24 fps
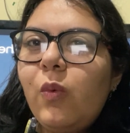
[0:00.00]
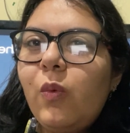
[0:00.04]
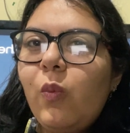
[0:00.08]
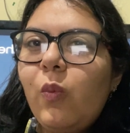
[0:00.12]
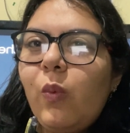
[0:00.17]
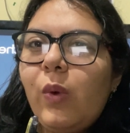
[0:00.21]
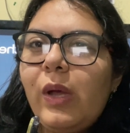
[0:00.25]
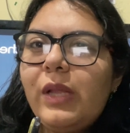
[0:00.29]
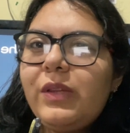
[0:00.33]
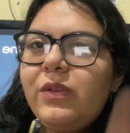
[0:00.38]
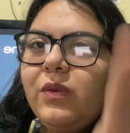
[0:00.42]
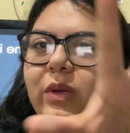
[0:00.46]

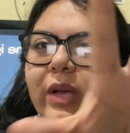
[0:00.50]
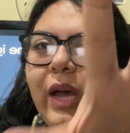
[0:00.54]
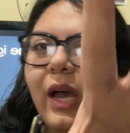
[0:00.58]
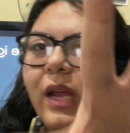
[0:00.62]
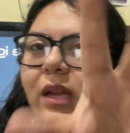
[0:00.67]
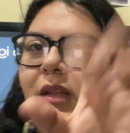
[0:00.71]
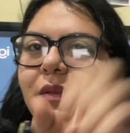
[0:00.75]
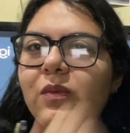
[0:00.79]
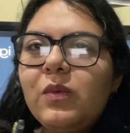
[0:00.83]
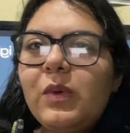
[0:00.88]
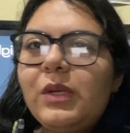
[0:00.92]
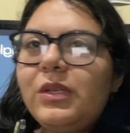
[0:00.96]
What you got
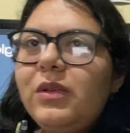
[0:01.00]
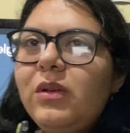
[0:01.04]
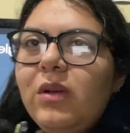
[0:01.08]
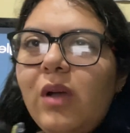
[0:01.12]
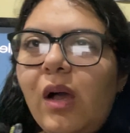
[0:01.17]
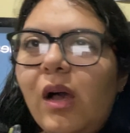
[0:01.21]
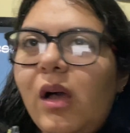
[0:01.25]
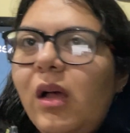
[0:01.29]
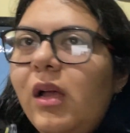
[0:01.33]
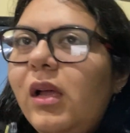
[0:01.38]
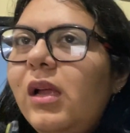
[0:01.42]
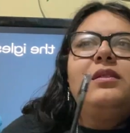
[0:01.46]
is what you
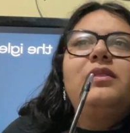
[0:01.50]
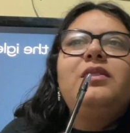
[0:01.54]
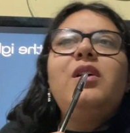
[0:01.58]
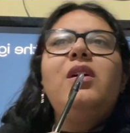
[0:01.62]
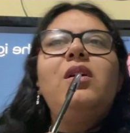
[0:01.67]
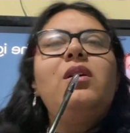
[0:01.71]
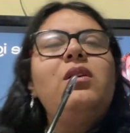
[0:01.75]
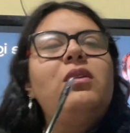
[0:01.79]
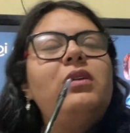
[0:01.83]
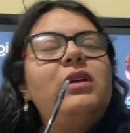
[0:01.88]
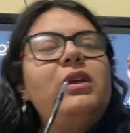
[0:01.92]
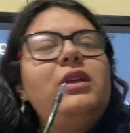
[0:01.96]
got.
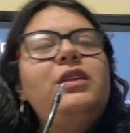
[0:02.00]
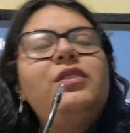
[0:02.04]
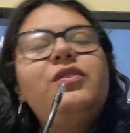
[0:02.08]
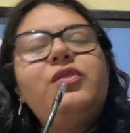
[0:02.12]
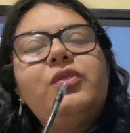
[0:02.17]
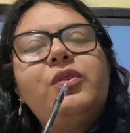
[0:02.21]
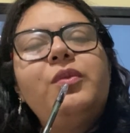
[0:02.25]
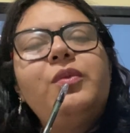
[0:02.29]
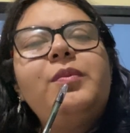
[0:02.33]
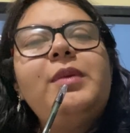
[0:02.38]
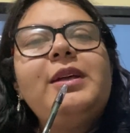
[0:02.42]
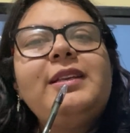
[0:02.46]
So, in
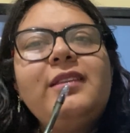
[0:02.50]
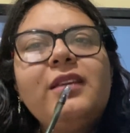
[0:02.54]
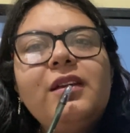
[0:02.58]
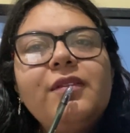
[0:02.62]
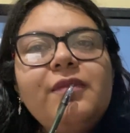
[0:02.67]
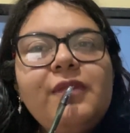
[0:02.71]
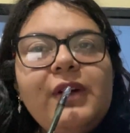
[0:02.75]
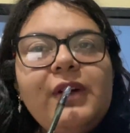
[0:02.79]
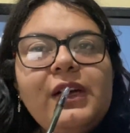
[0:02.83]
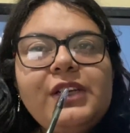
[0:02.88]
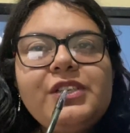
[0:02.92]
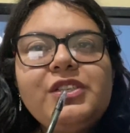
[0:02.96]
true
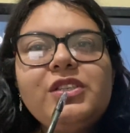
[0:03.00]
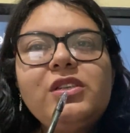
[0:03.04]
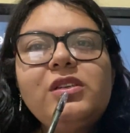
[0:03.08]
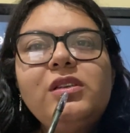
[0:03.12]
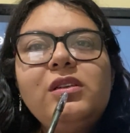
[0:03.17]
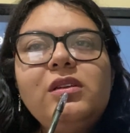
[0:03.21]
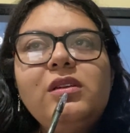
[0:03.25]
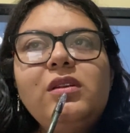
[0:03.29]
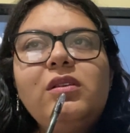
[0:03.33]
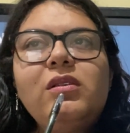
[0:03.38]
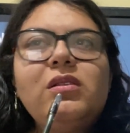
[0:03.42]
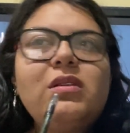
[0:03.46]
Mexican
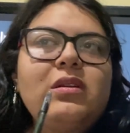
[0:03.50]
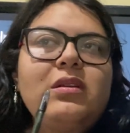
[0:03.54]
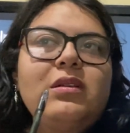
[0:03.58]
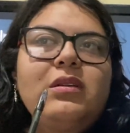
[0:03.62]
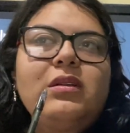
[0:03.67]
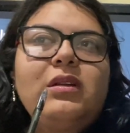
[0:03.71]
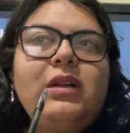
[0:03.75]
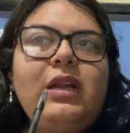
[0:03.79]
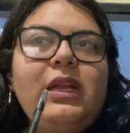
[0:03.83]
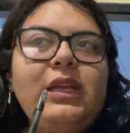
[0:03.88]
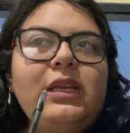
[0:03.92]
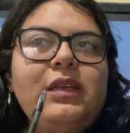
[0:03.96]
fashion or
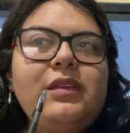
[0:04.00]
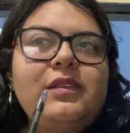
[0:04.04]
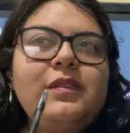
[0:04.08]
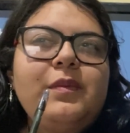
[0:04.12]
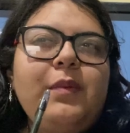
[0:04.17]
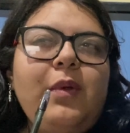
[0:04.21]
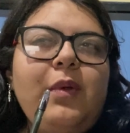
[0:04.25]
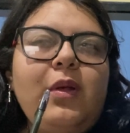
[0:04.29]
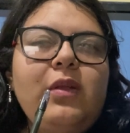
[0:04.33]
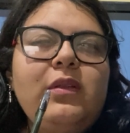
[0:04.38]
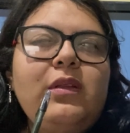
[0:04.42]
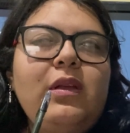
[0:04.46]
like
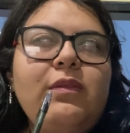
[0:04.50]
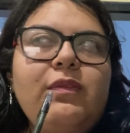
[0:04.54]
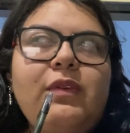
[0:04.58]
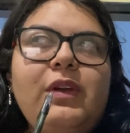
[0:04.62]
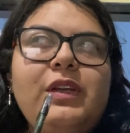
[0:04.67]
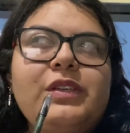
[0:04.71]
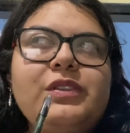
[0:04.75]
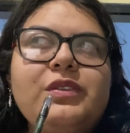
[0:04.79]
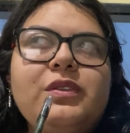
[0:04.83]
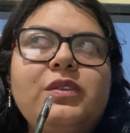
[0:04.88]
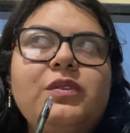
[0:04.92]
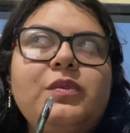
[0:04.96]
small town
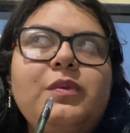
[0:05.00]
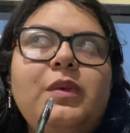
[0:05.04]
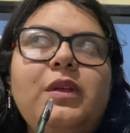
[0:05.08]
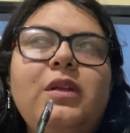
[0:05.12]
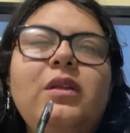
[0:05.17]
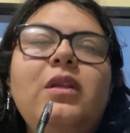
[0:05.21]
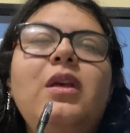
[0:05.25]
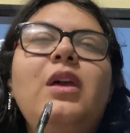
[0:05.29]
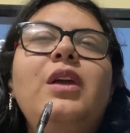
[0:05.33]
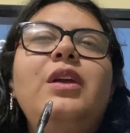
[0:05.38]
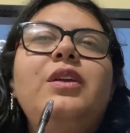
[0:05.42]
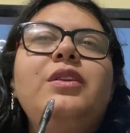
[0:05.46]
fashion as
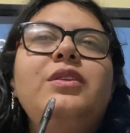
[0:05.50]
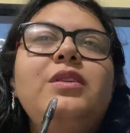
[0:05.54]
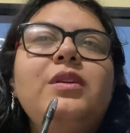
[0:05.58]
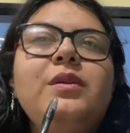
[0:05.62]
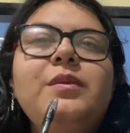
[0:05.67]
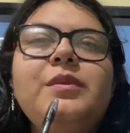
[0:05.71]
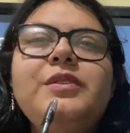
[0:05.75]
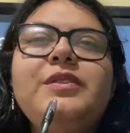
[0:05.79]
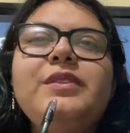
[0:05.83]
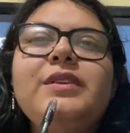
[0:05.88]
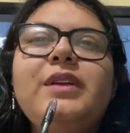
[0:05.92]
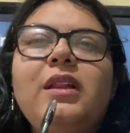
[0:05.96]
well, you
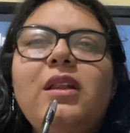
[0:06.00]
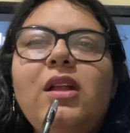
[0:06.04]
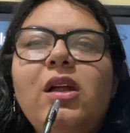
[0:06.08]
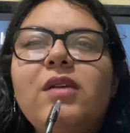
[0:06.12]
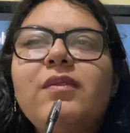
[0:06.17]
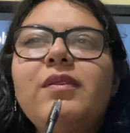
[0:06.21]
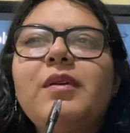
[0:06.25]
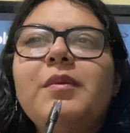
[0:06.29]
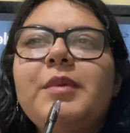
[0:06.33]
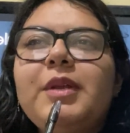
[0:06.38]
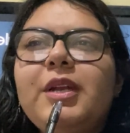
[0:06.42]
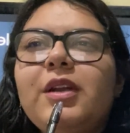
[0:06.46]
will see a lot of
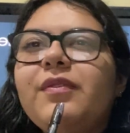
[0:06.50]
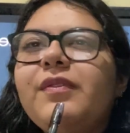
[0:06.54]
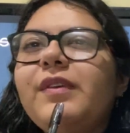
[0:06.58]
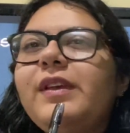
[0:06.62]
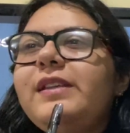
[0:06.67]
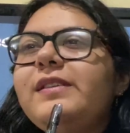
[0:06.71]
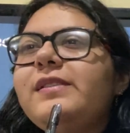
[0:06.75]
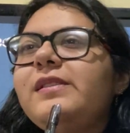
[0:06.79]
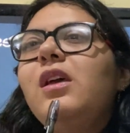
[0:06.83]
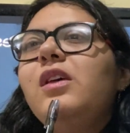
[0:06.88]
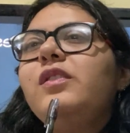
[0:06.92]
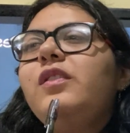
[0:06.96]
familiar
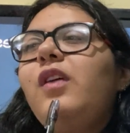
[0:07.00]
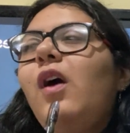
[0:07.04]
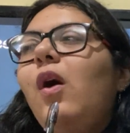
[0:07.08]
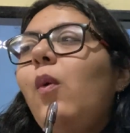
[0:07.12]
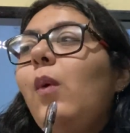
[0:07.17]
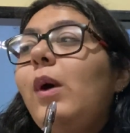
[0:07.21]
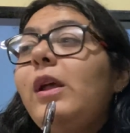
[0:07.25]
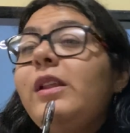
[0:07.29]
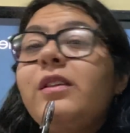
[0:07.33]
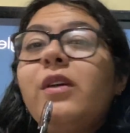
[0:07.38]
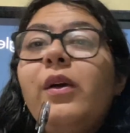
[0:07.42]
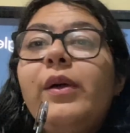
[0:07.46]
faces. So,
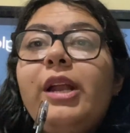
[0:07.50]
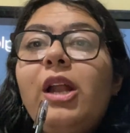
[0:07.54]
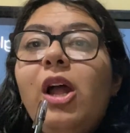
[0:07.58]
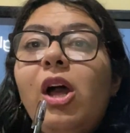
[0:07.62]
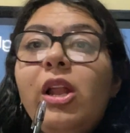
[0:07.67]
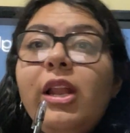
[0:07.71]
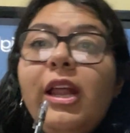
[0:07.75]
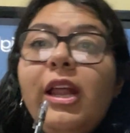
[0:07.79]
what's going on?